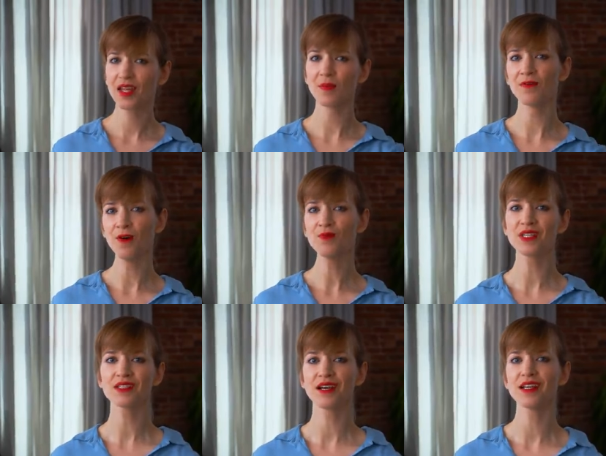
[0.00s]
that performs
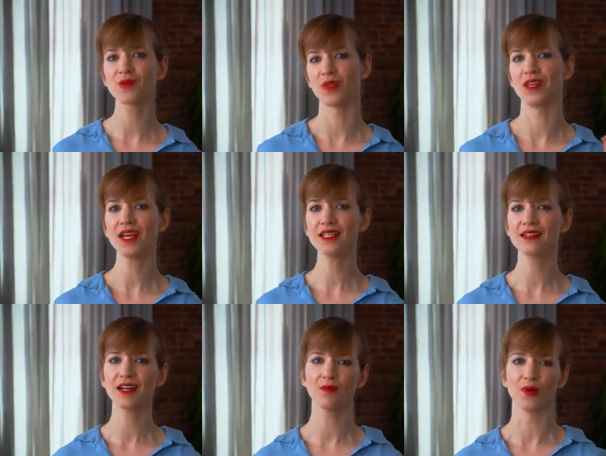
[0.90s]
this task with
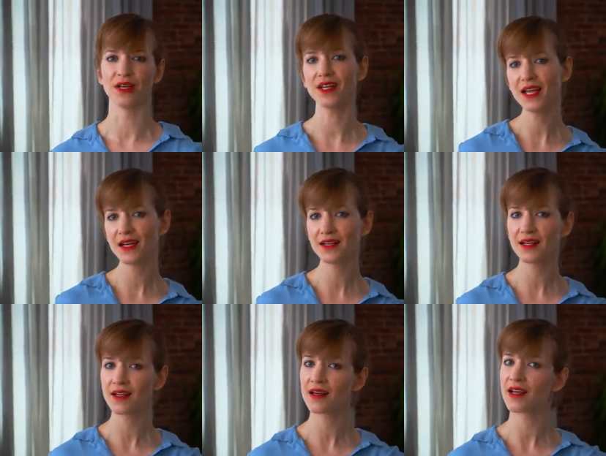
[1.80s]

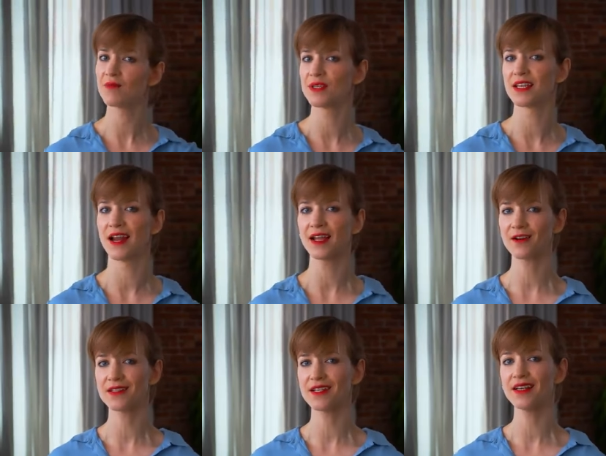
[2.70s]
99.99999%
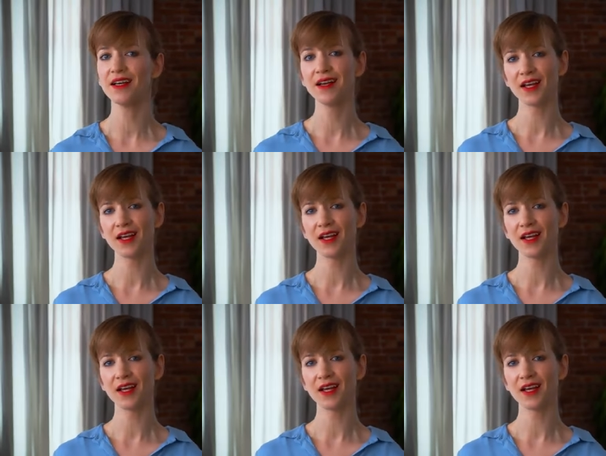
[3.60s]
accuracy,